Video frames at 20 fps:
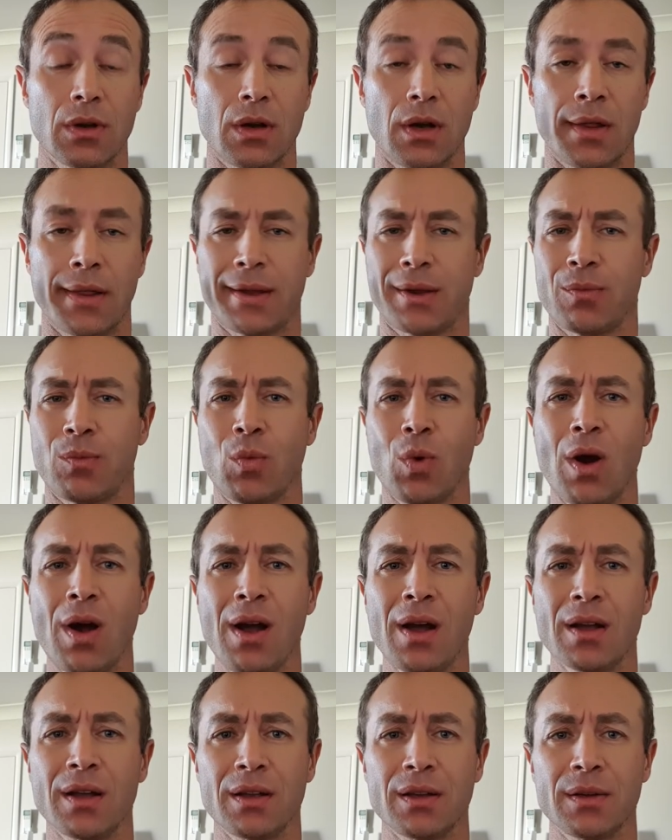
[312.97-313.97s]
I'm like,
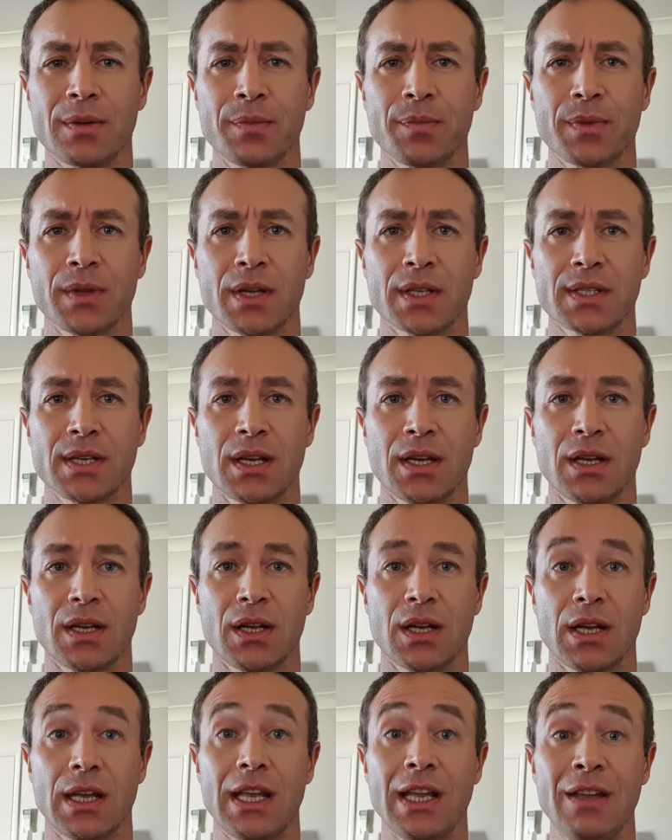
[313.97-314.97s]
"Why?" I say,
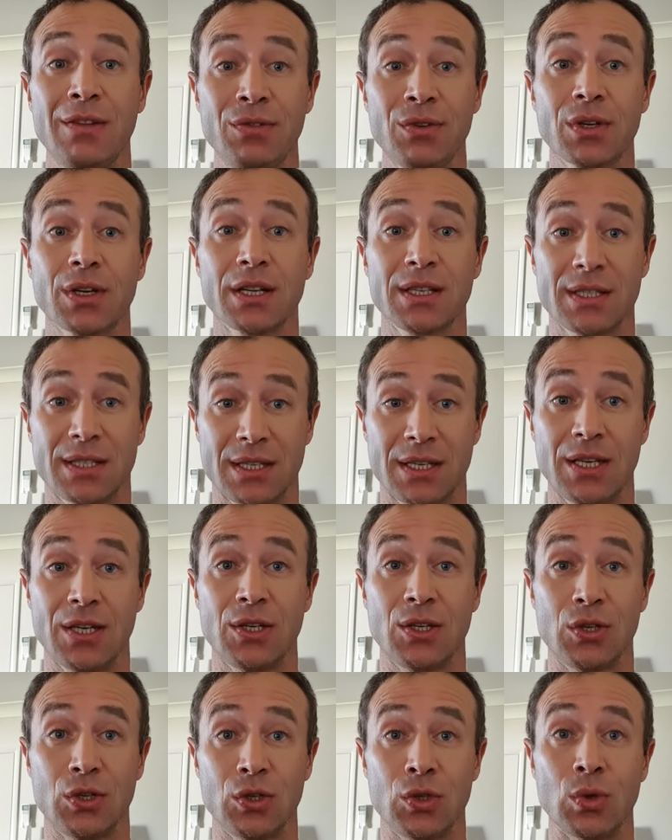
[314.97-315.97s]
"If you
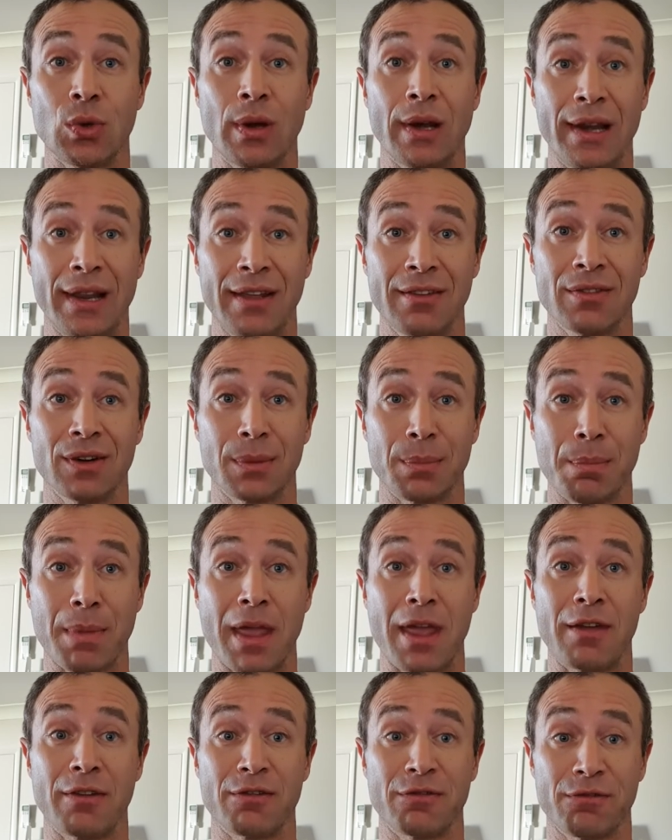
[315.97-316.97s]
continue, your liver
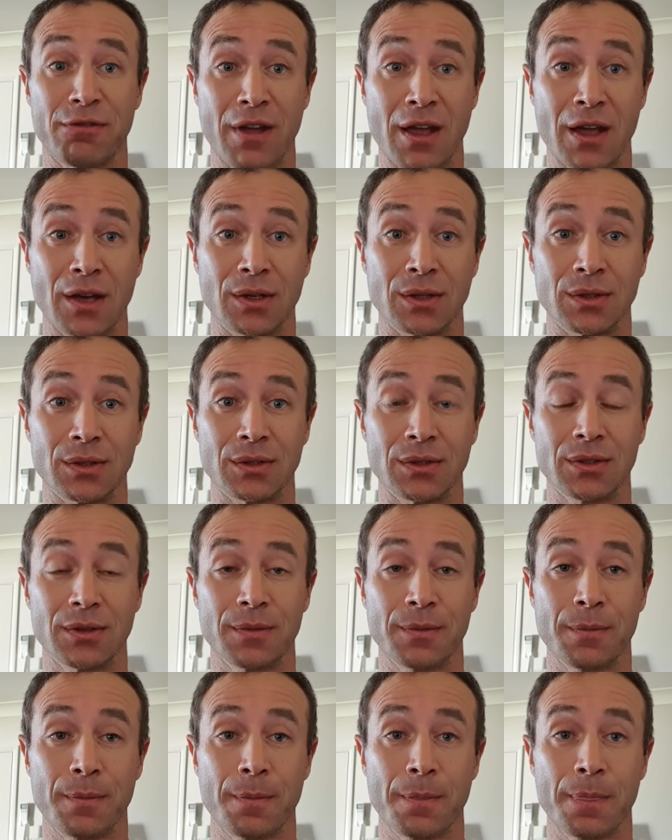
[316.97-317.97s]
may fail."
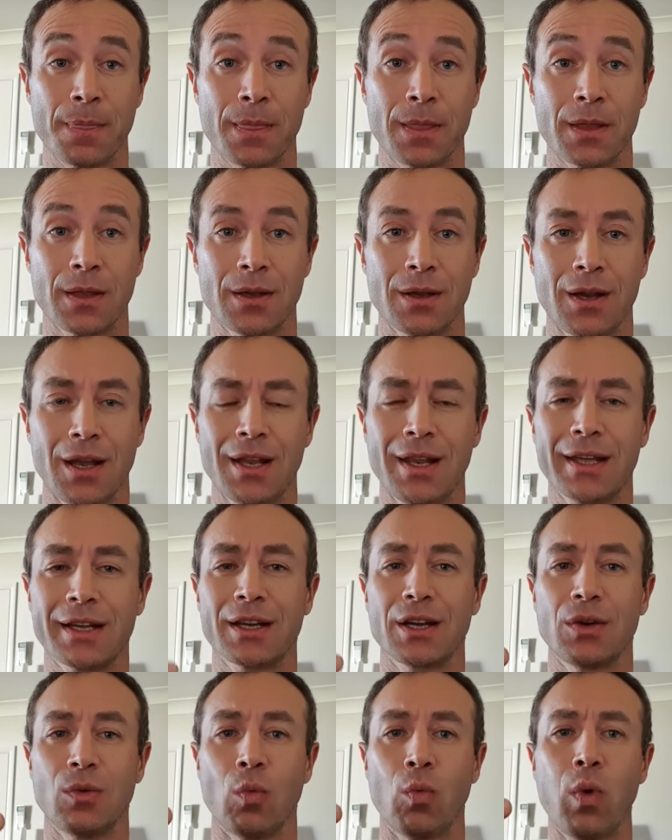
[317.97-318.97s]
And like,
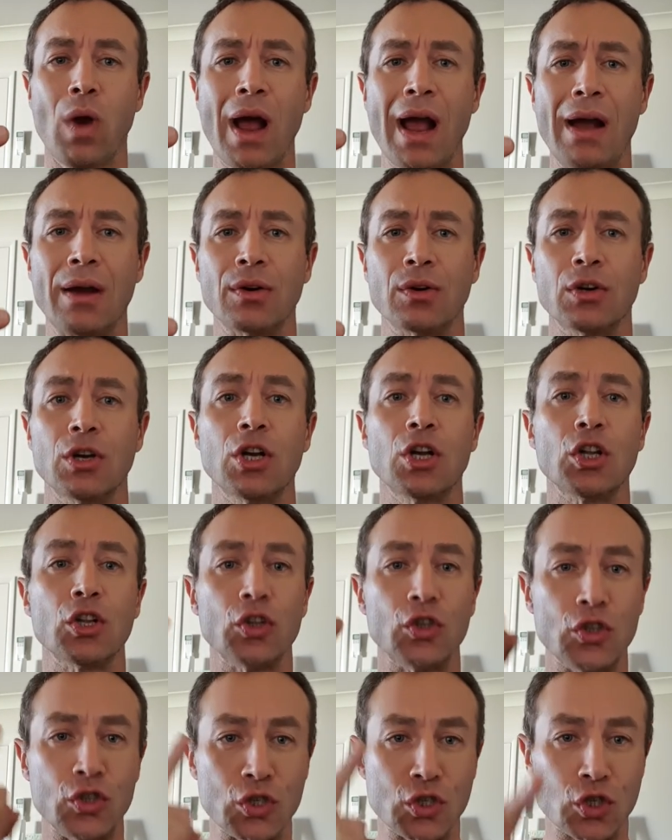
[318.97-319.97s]
wow,
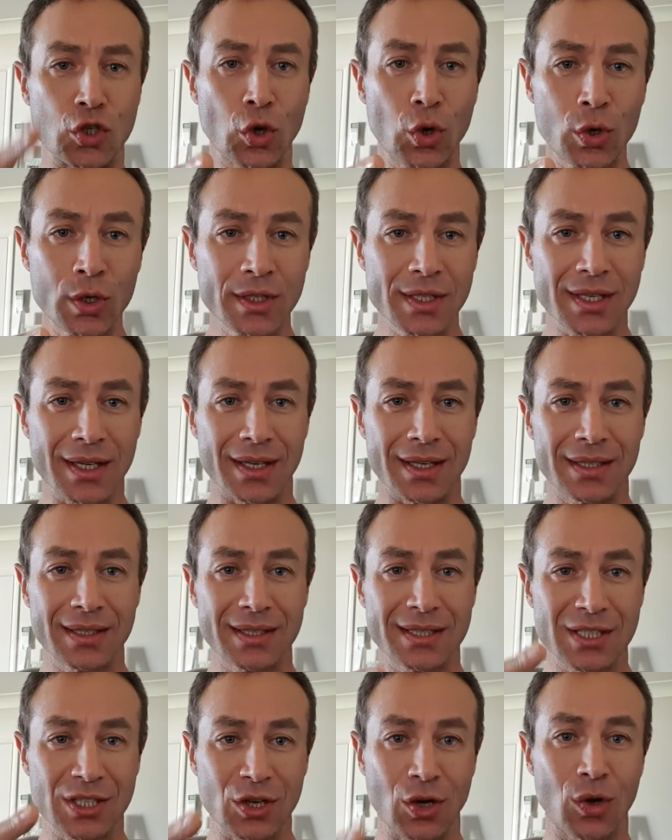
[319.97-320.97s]
doctor
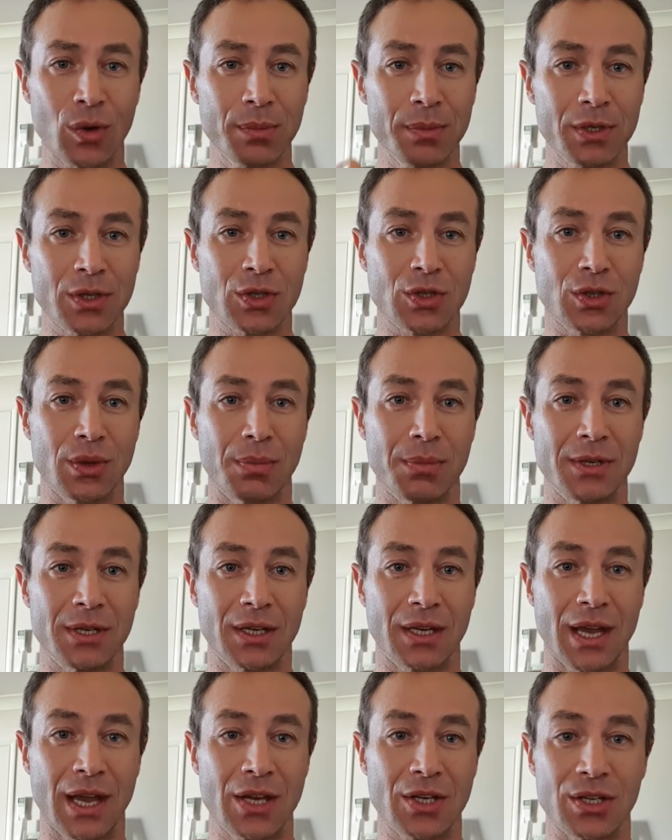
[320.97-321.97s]
told me to stop
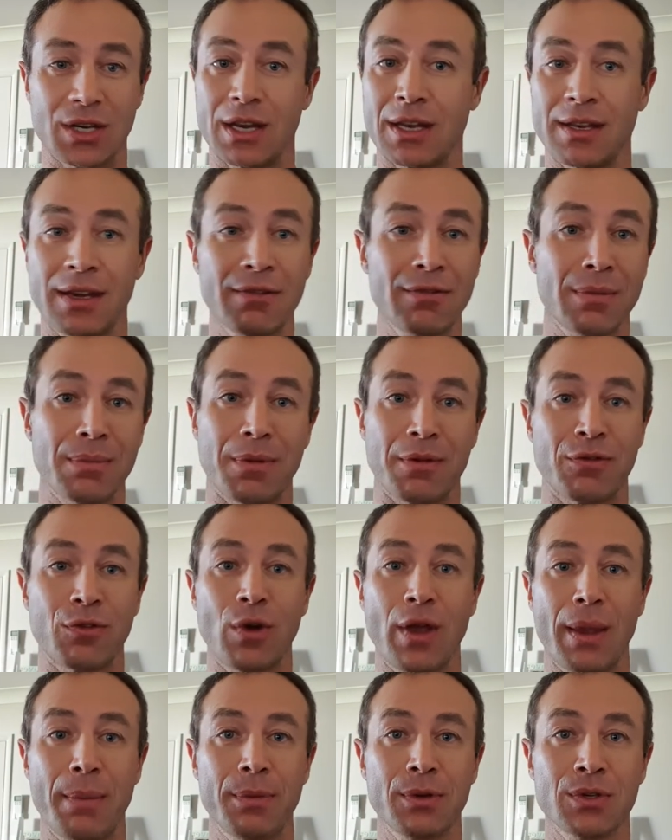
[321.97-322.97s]
medication. It never before
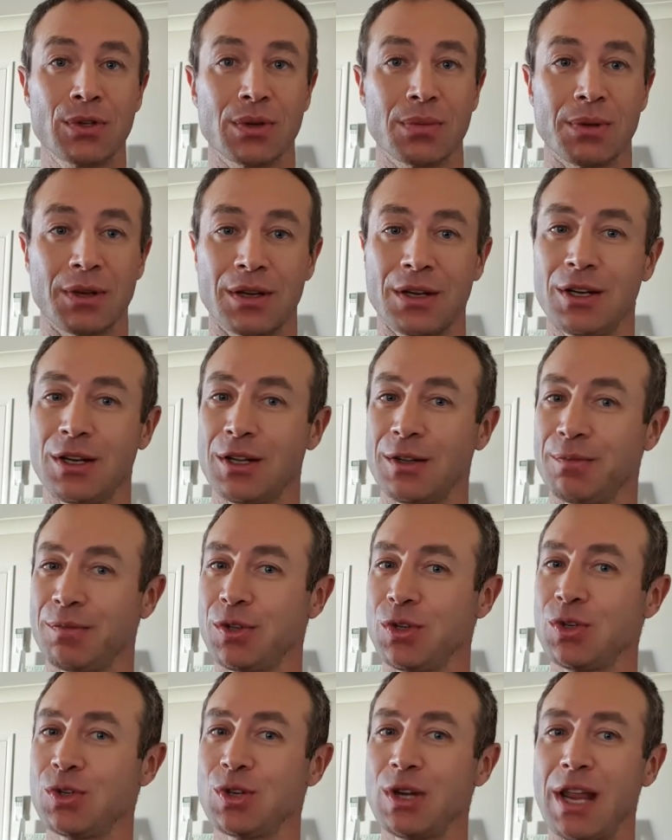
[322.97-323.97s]
happened to me. They're
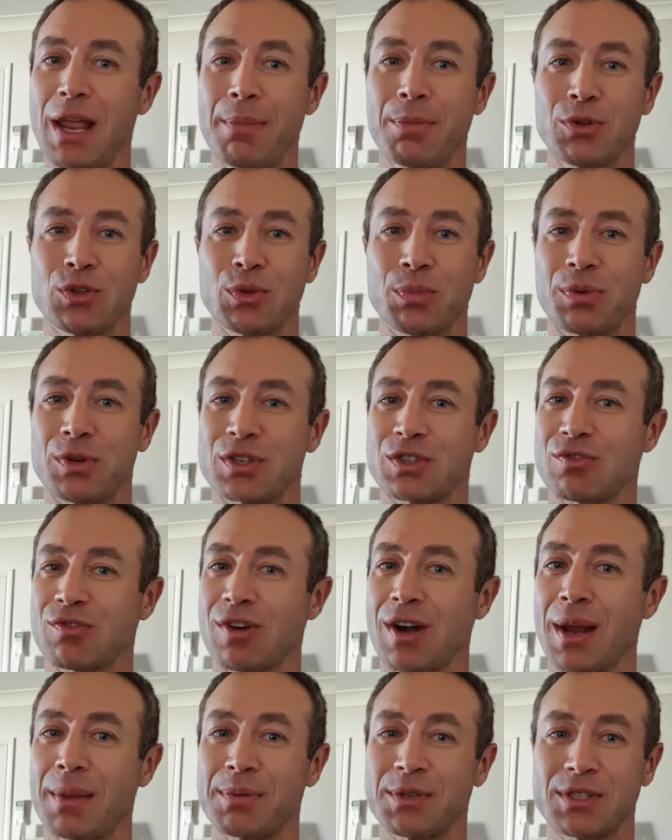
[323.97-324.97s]
usually happy to
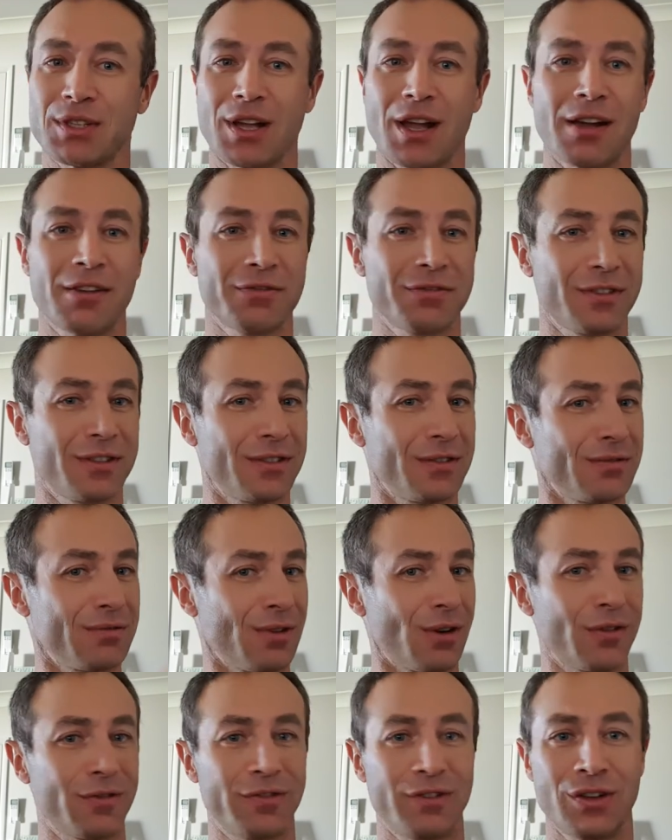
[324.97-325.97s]
prescribe stuff and
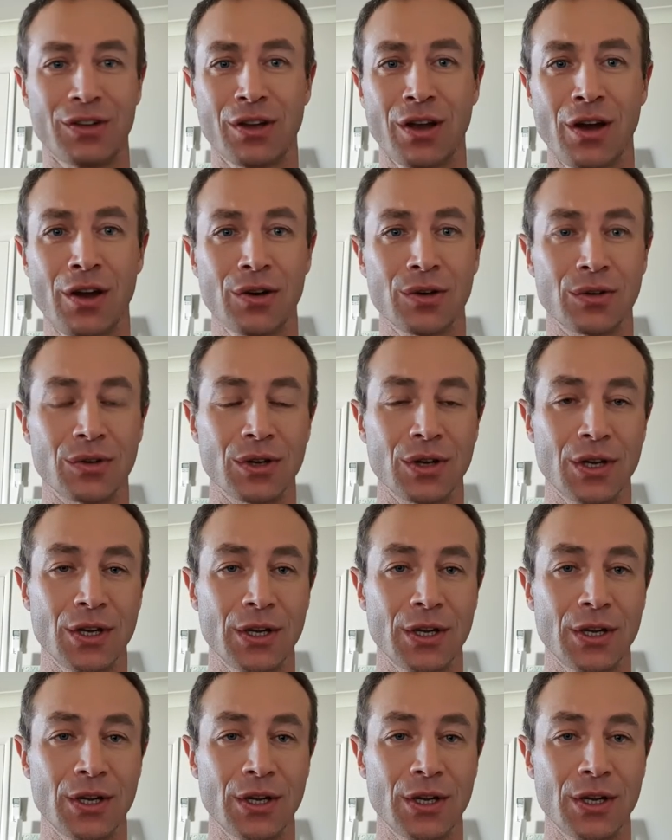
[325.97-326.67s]
off you go.